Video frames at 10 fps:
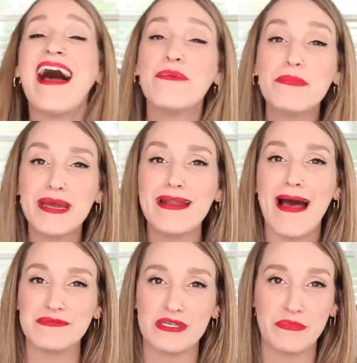I would be an
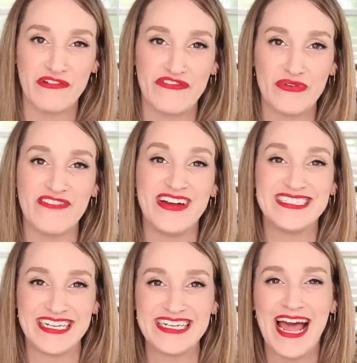absolute buffoon if I
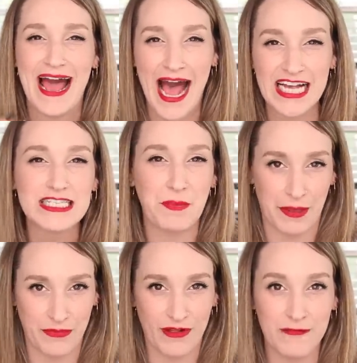didn't ask
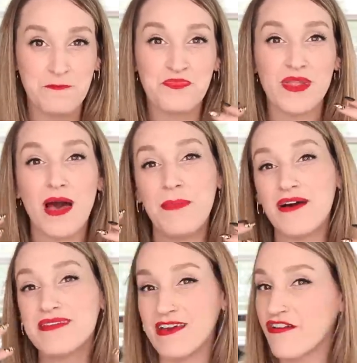people
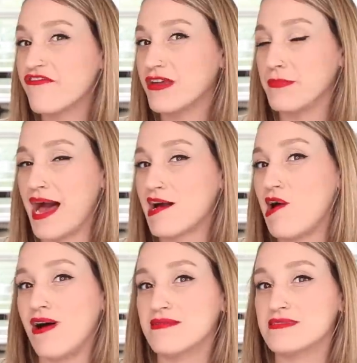about their feedback
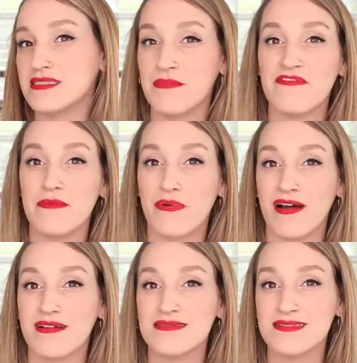on some of the
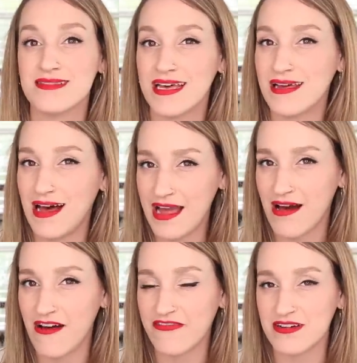products that I
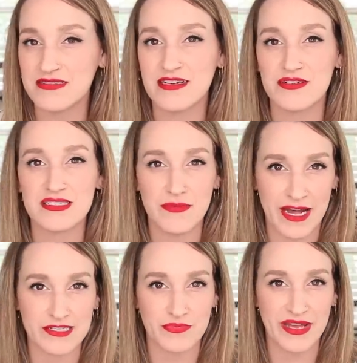offer, such as the
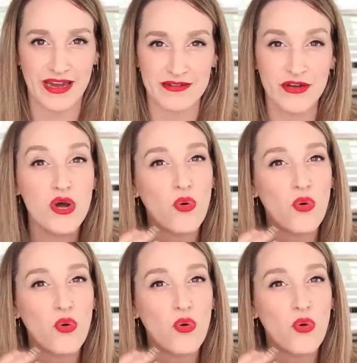Master Plan,